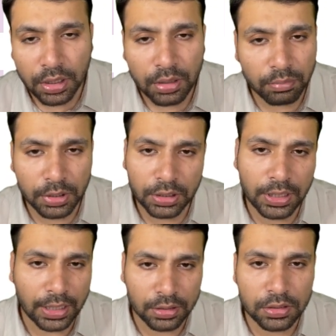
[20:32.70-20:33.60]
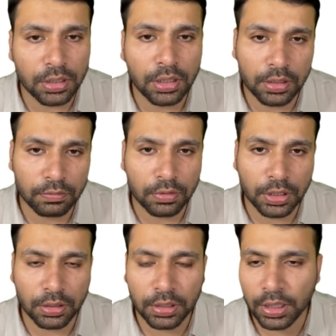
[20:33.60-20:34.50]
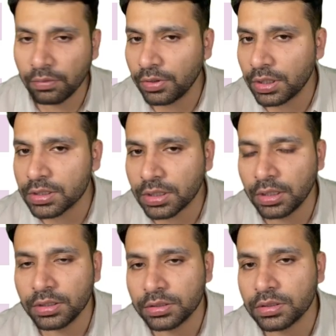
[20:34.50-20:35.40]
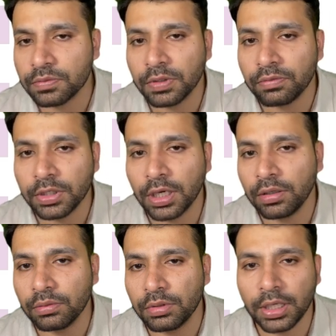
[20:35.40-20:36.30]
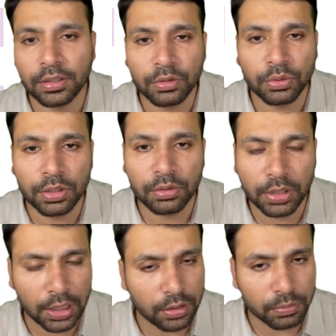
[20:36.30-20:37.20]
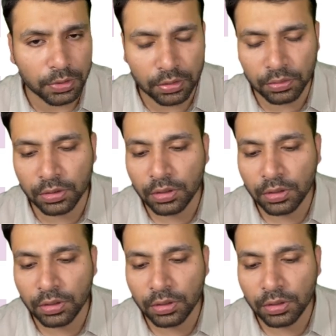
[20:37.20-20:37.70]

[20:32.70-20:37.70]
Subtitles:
But that is relative. Okay. There are various conditions where we can do like neuroendocrine tumor and all.